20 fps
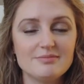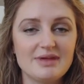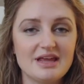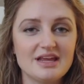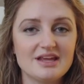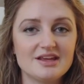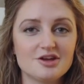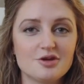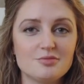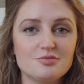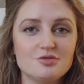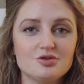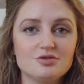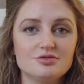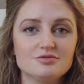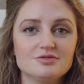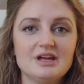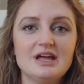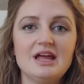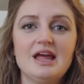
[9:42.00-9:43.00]
making a
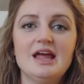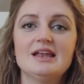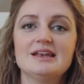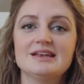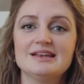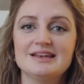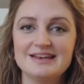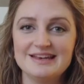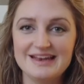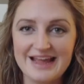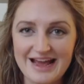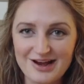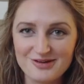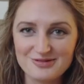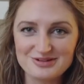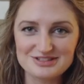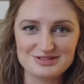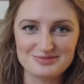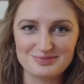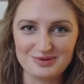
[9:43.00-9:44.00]
move, now
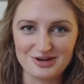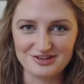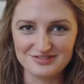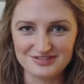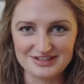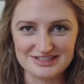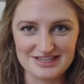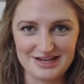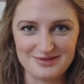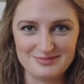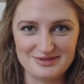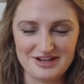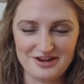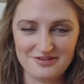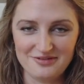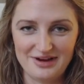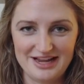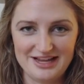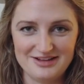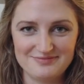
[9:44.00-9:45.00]
is the perfect time to get
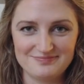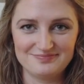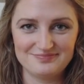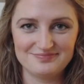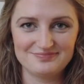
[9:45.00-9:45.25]
ready.